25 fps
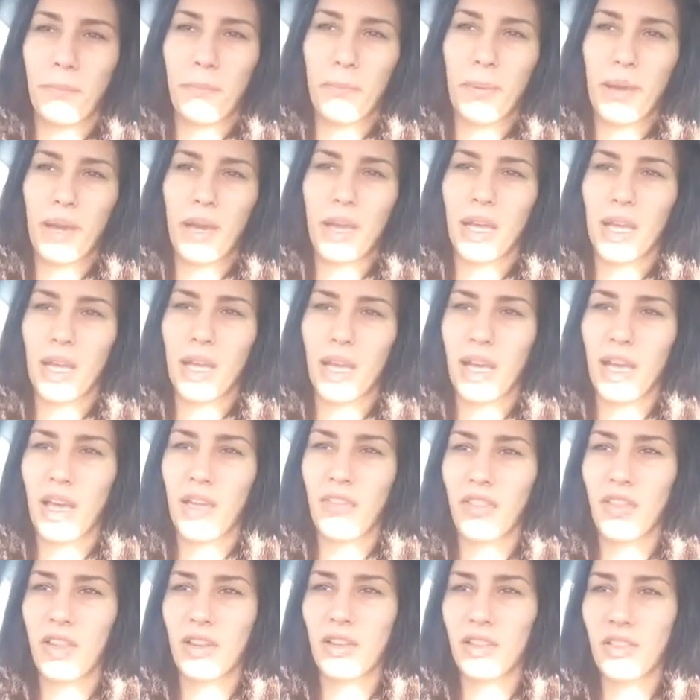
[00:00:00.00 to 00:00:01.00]
But
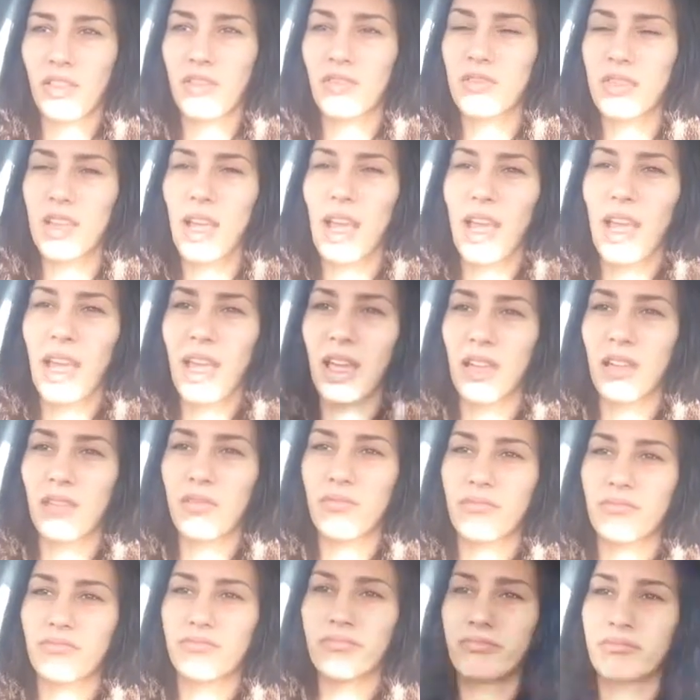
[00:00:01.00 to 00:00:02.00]
at the end of the day,
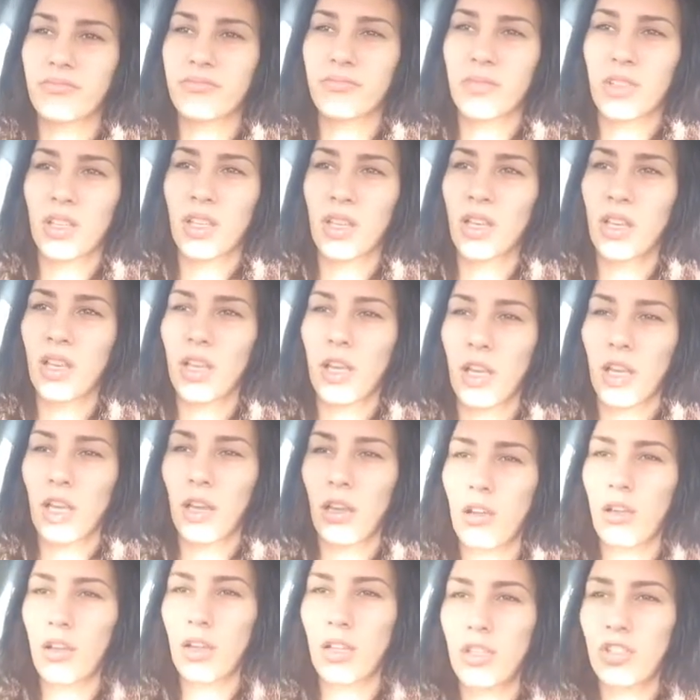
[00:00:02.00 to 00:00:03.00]

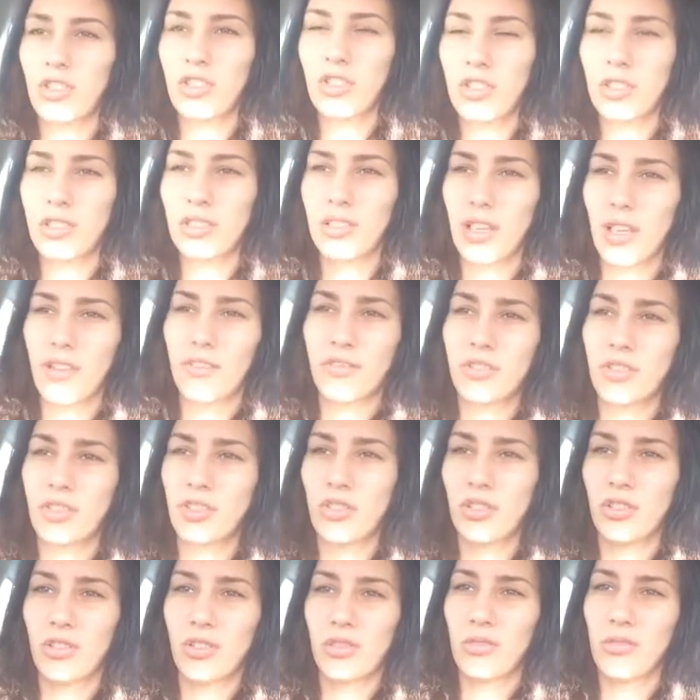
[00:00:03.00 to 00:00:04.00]
you just have
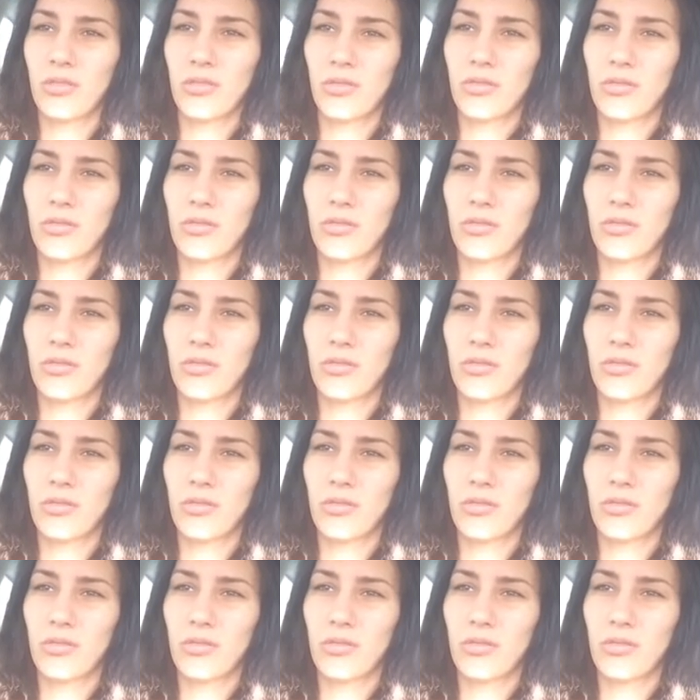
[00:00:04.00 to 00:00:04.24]
to